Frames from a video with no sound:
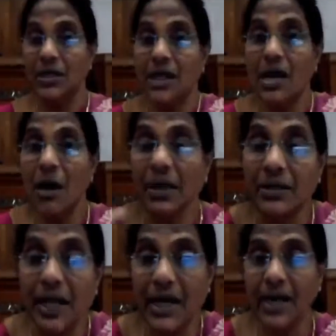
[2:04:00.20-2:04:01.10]
the coming
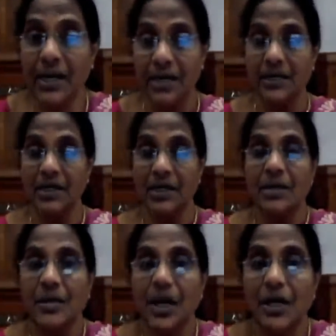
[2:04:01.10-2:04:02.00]
decade,
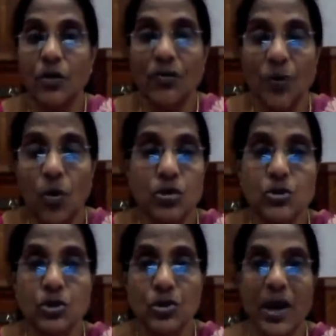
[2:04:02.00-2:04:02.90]
then of course
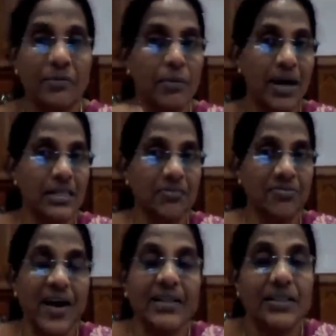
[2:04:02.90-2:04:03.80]
you should have a better
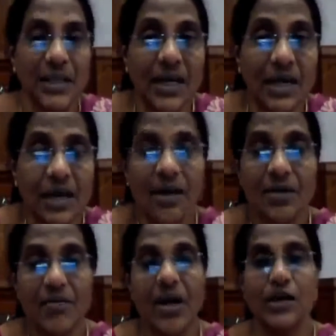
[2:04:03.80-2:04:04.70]
factory
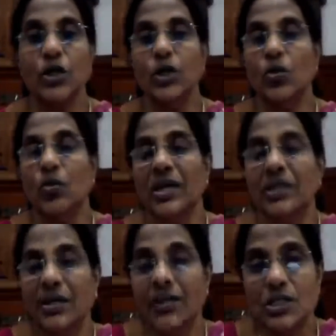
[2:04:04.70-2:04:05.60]
wherein you
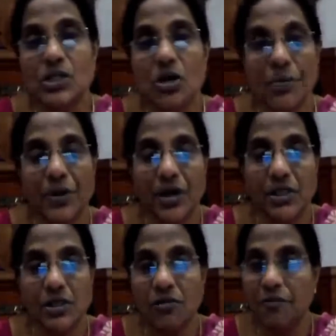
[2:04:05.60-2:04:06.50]
increase your
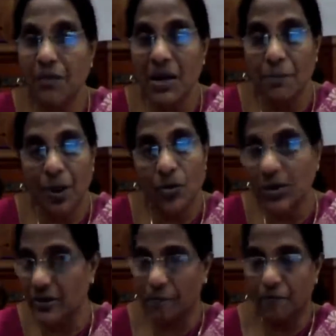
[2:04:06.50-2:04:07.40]
production of milk
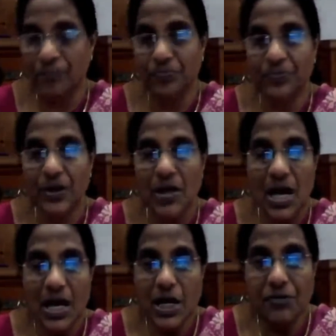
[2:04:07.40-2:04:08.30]
powder.
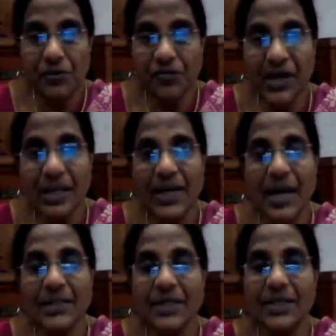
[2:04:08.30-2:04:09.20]
If you feel
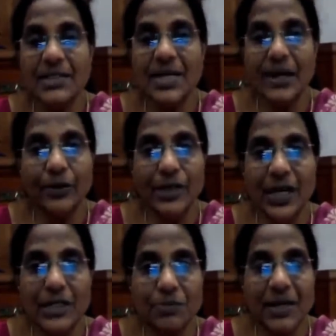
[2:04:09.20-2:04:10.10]
that there is an
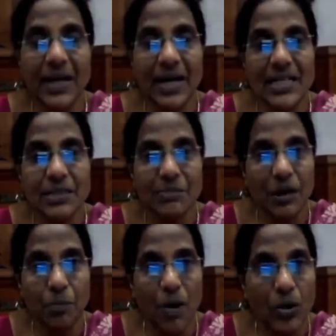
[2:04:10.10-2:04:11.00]
advertisement against
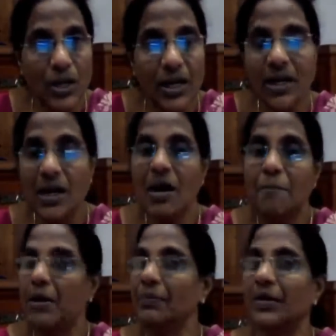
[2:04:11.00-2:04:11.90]
milk powder,
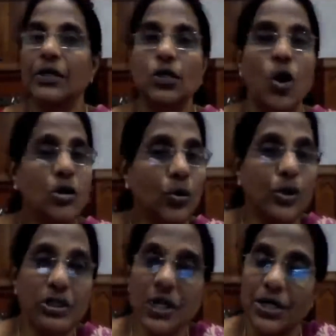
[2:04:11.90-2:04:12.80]
people are not
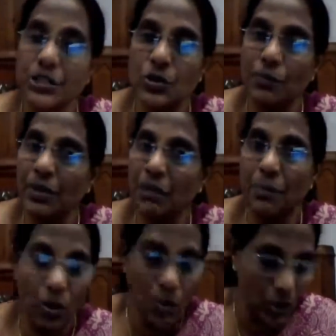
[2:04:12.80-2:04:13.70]
going to consume milk
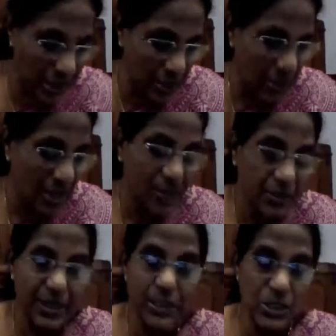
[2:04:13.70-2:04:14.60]
powder,
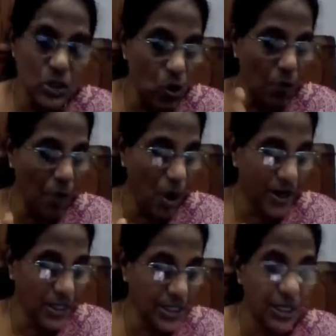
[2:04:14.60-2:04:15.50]
there is no
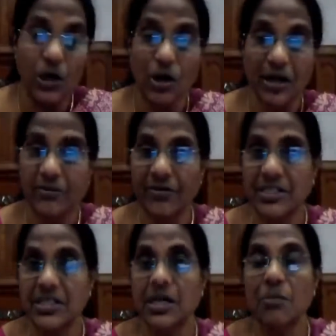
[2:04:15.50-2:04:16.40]
point in your
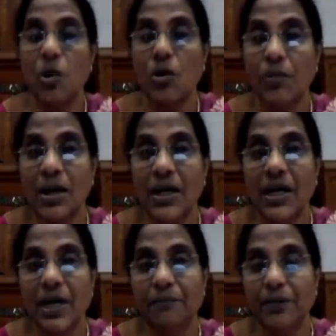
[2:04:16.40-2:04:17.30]
investing more money
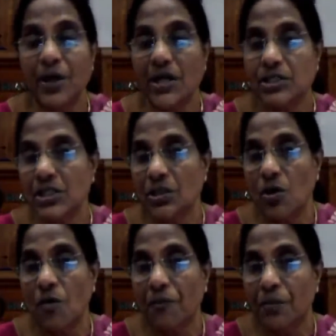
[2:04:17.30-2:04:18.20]
in production
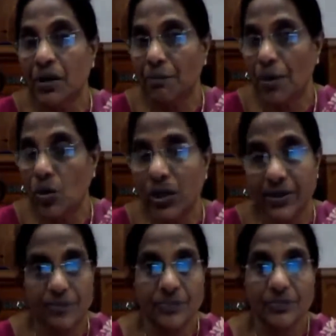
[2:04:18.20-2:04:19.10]
of milk
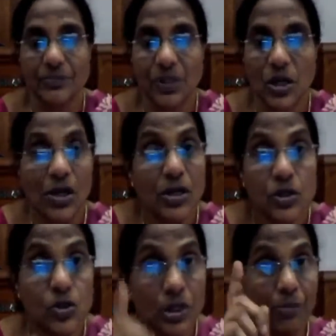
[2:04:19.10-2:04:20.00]
powder.
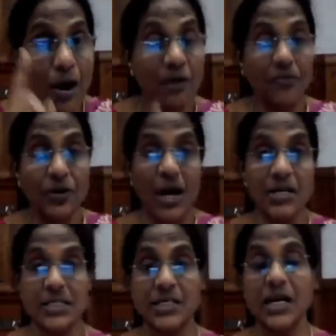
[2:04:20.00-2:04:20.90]
So demand
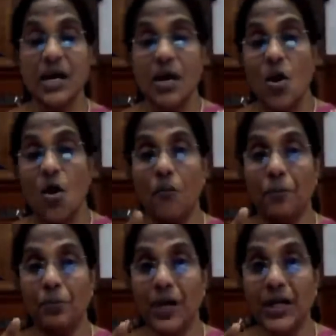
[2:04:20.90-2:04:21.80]
forecasting or
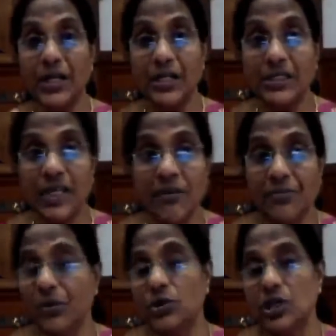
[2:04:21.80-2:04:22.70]
predicting
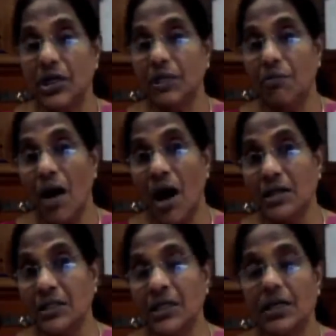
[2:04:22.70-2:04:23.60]
future
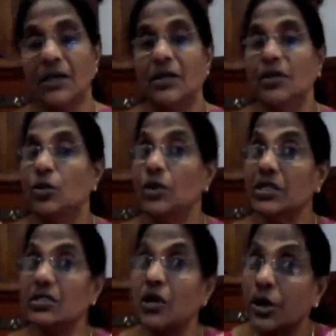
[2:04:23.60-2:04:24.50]
demand, it
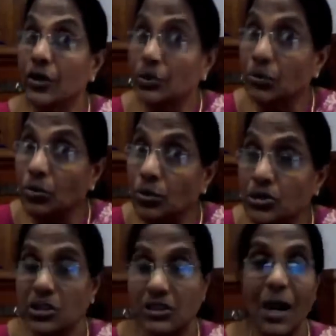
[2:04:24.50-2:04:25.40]
is a
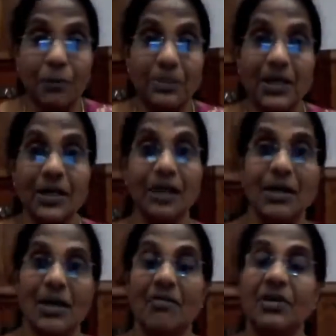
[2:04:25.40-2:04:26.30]
huge
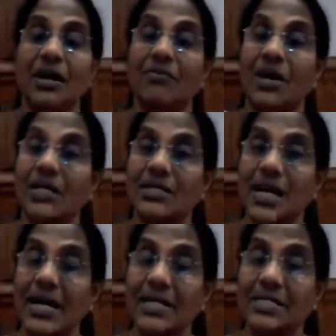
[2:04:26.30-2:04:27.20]
chapter. We have
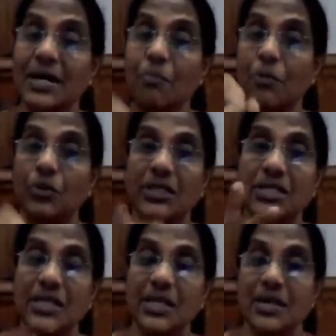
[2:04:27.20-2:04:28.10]
concisely put it
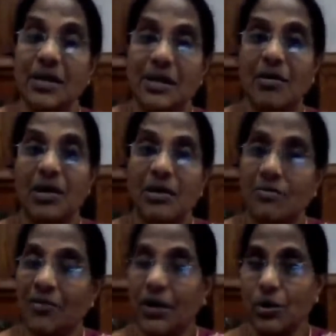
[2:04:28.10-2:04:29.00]
in
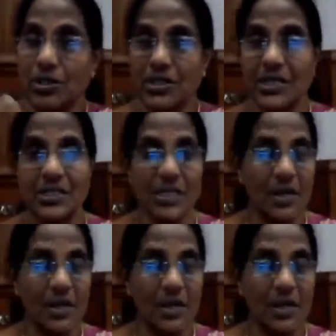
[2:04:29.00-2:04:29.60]
5 or 6